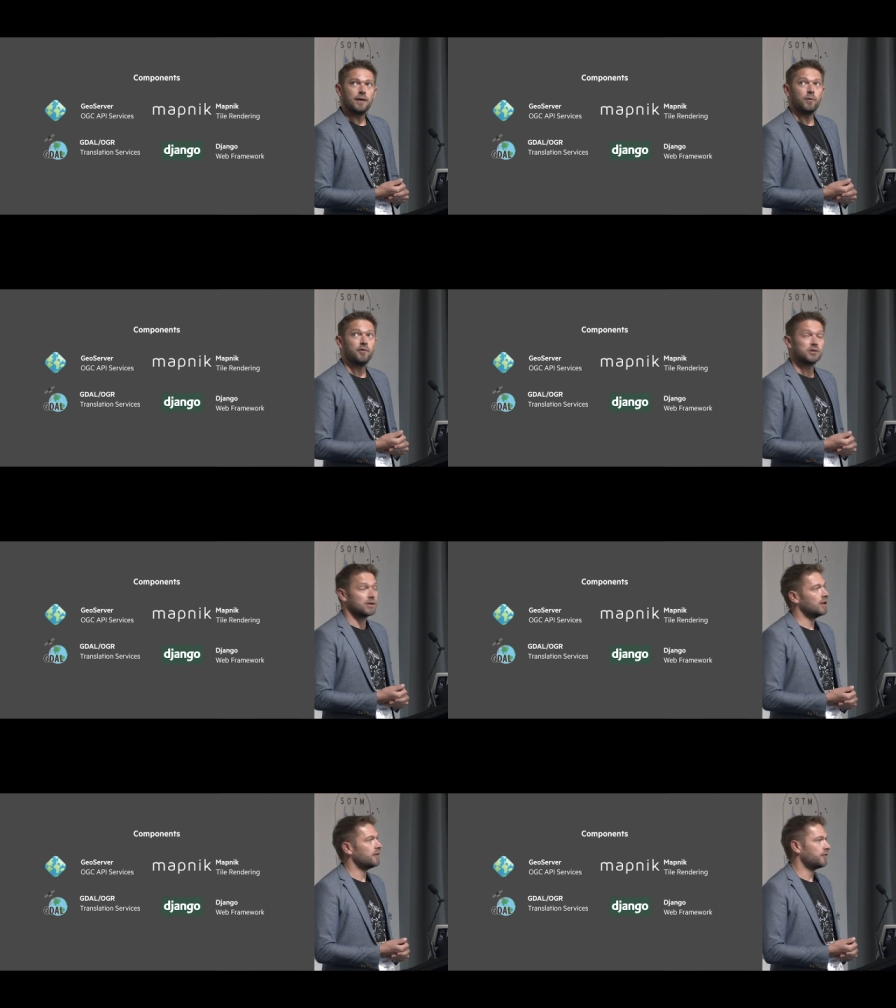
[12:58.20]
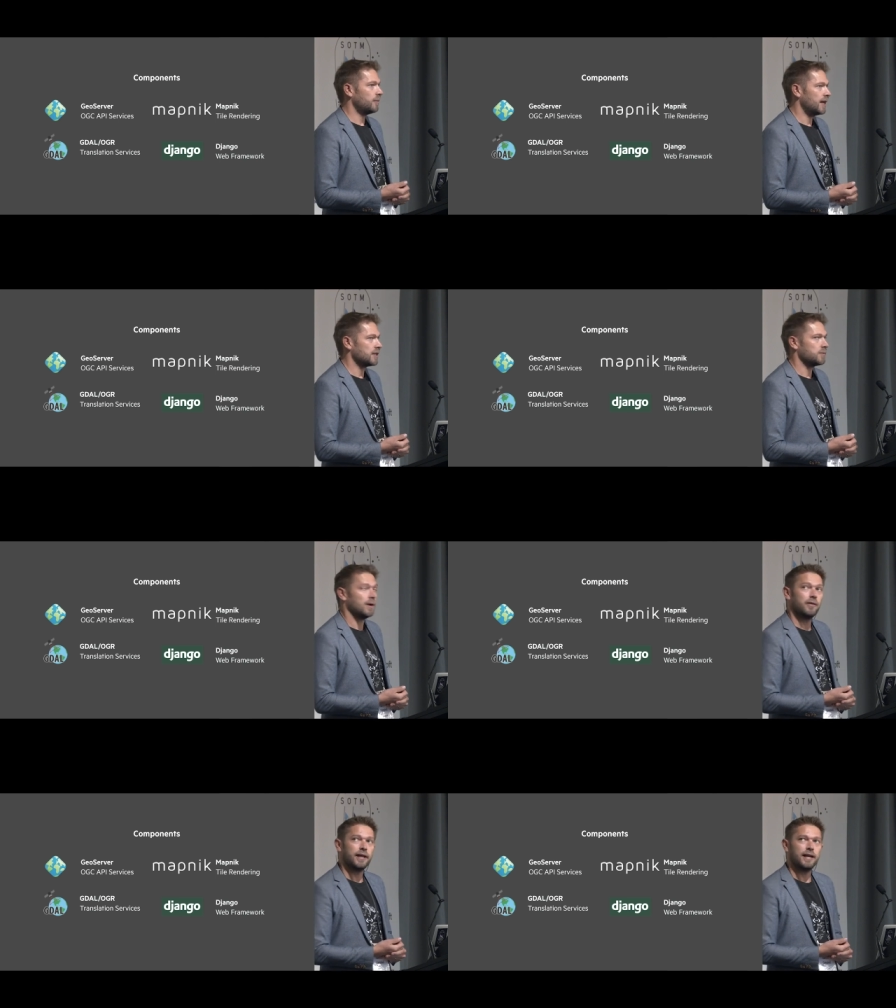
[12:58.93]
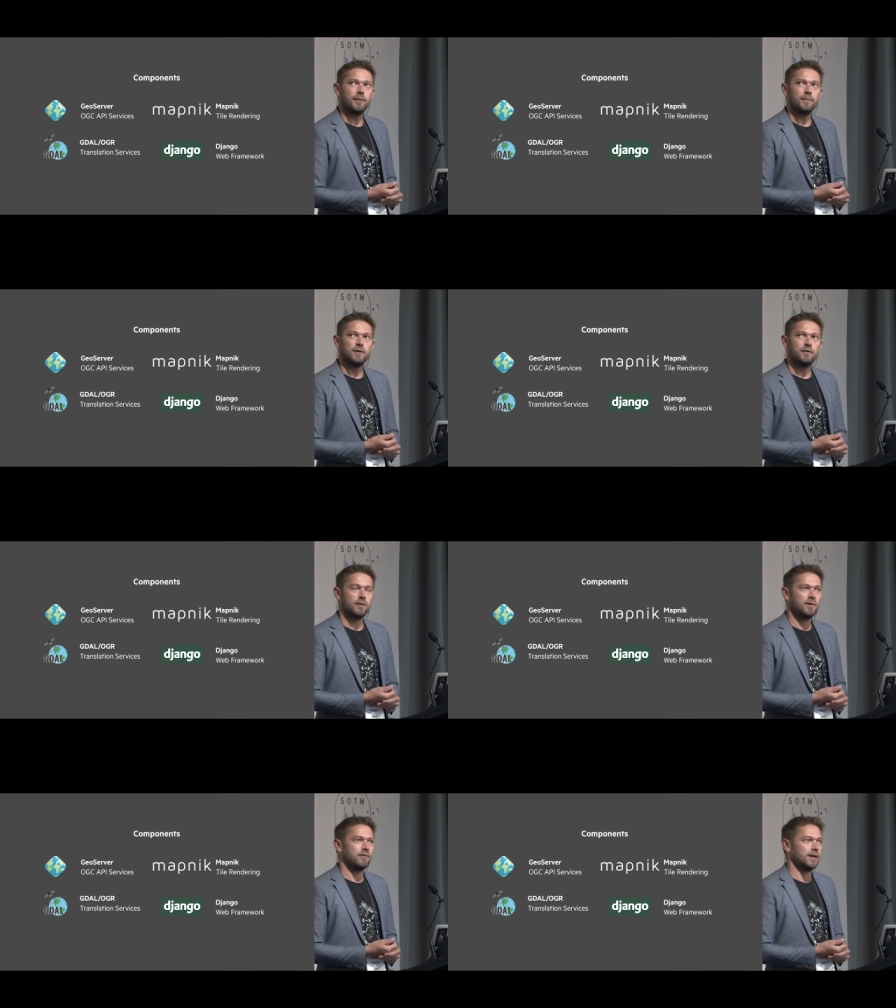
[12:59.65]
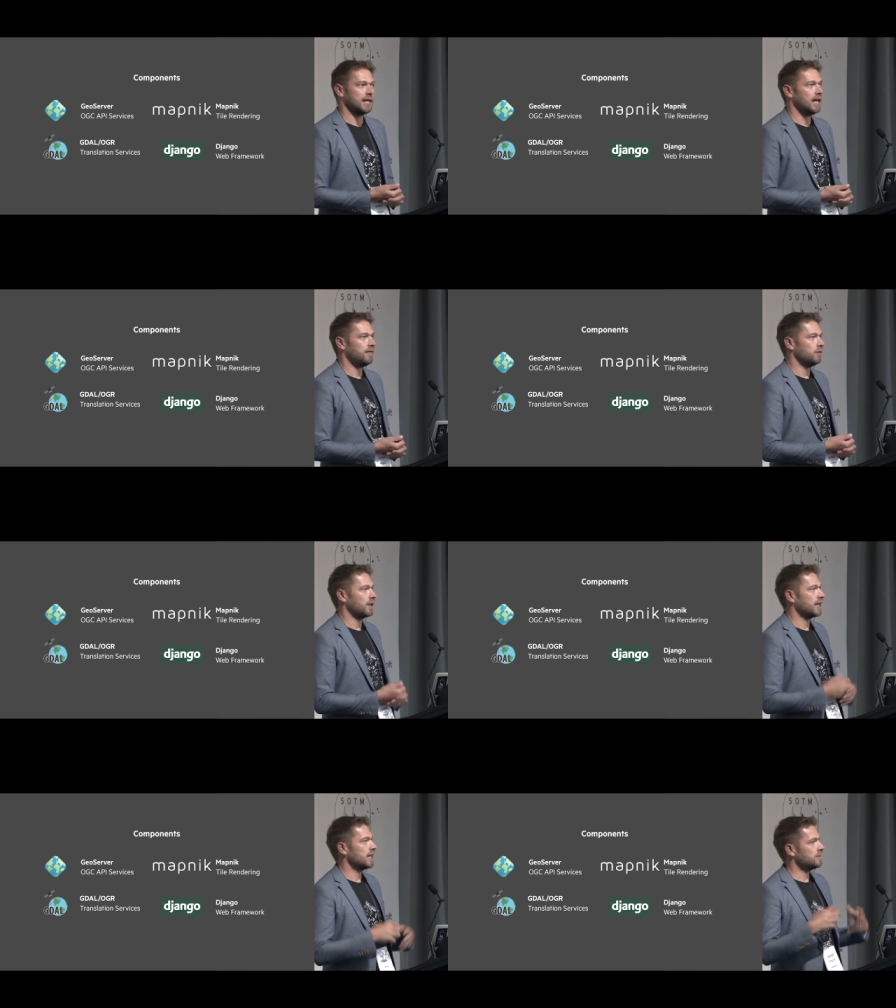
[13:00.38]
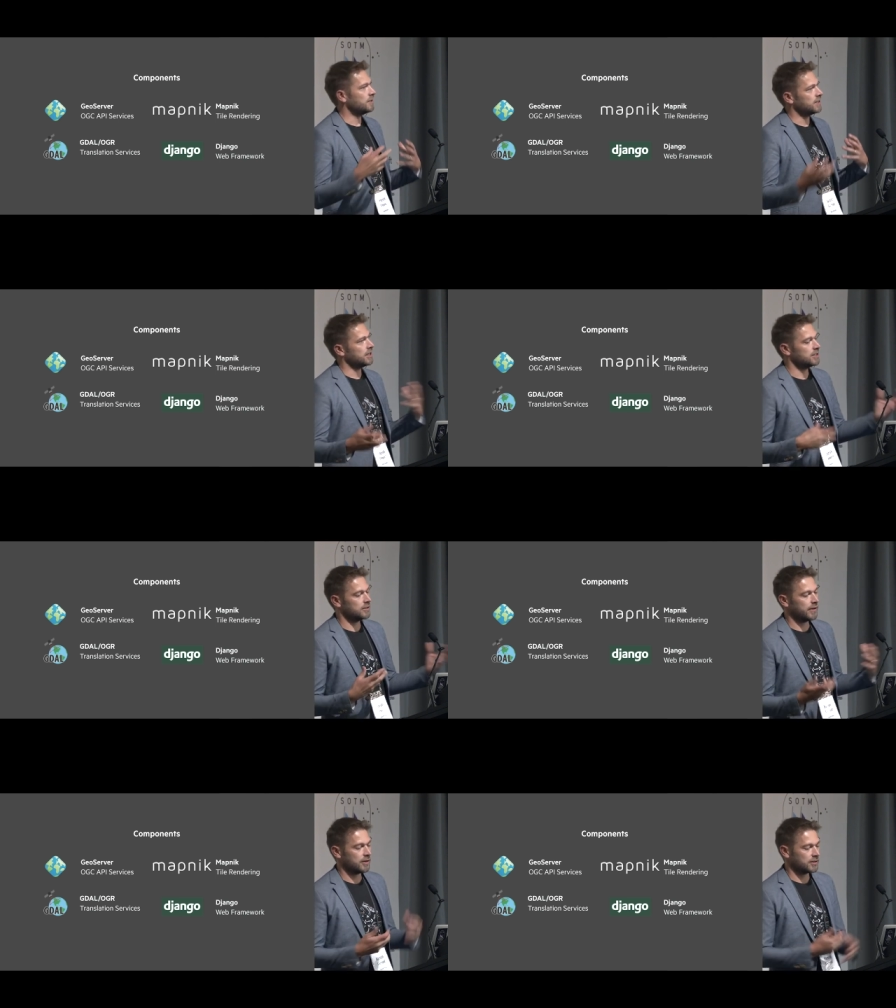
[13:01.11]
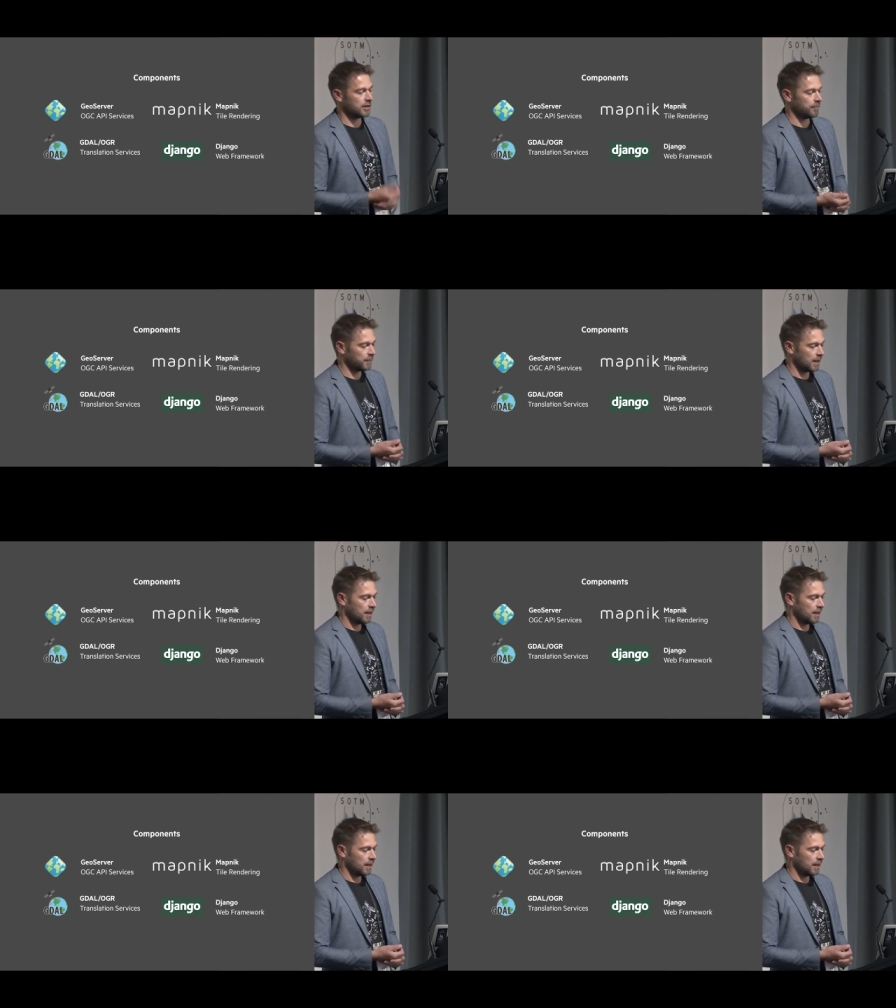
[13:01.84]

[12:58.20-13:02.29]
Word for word: we've also learned from that as well that you've got to be really careful with the customizations you add on top.